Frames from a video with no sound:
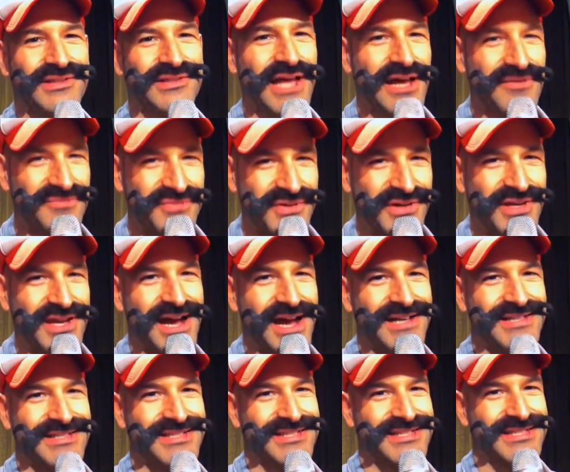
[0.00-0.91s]
Love you
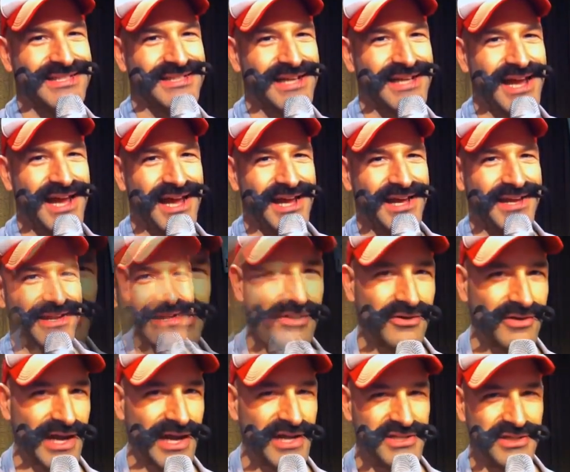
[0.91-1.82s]
guys, and
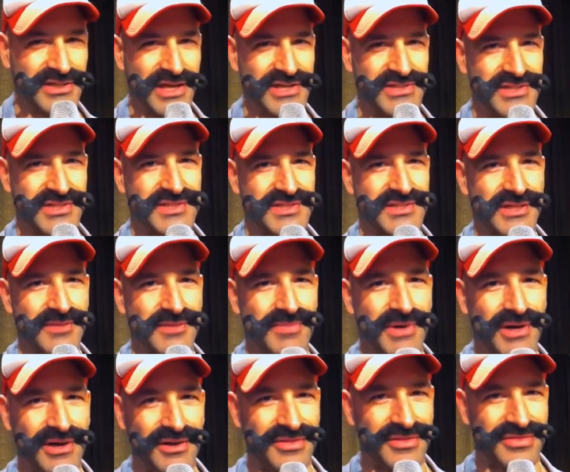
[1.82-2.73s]
congratulations to you
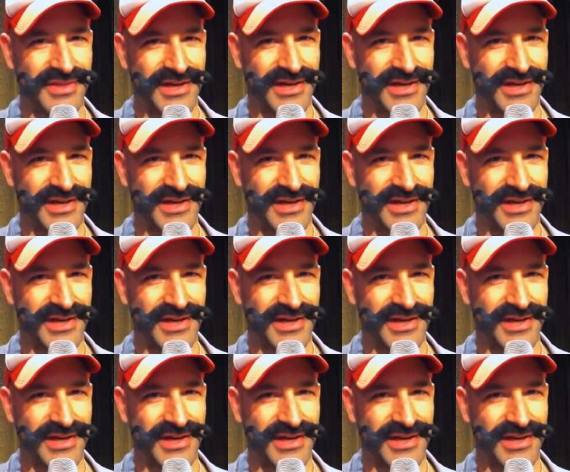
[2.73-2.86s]
both.